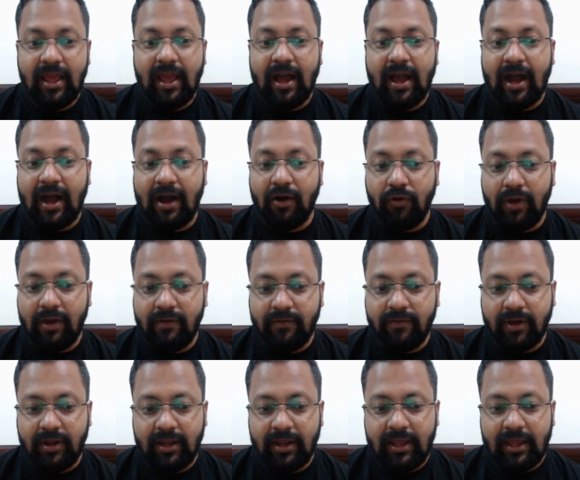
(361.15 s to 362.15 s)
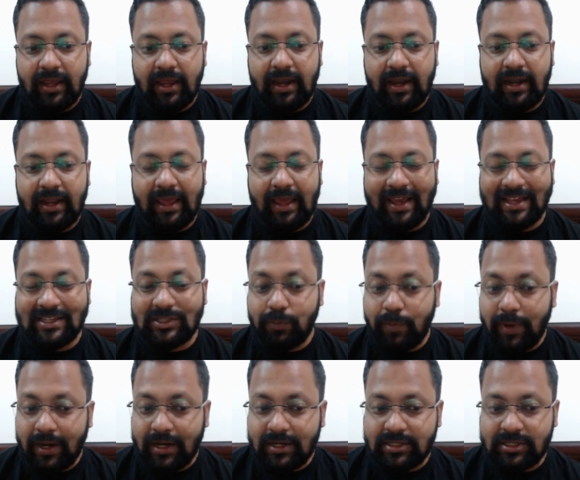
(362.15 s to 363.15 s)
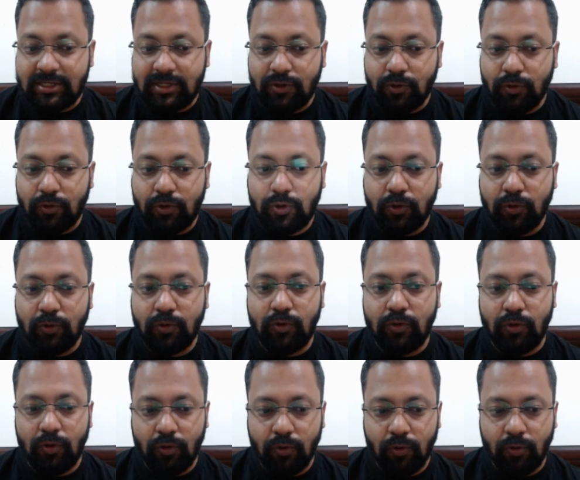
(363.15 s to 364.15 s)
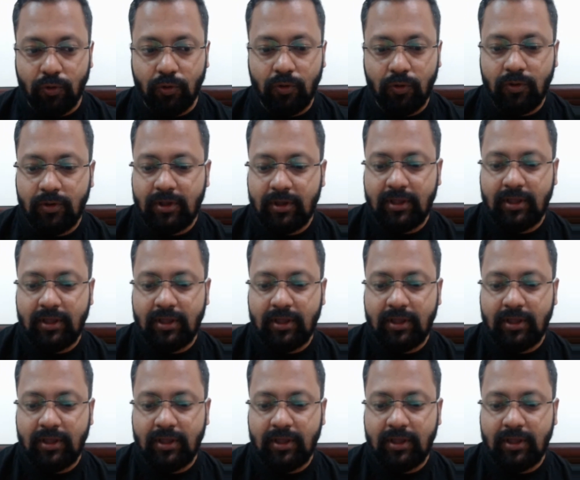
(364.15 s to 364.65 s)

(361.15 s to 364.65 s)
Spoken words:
however it expects you to know.